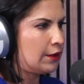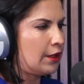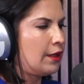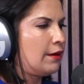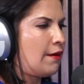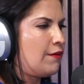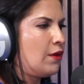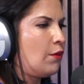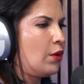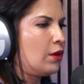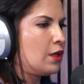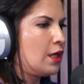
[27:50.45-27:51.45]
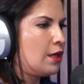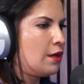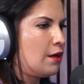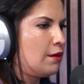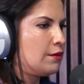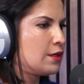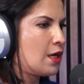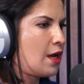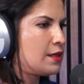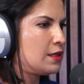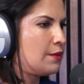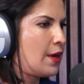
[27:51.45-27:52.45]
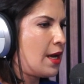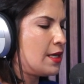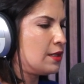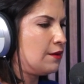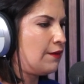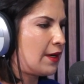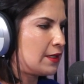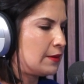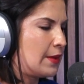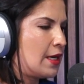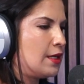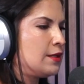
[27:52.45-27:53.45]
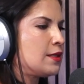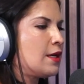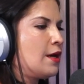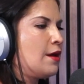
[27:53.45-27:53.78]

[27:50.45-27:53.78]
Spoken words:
They have the ability to customize investments.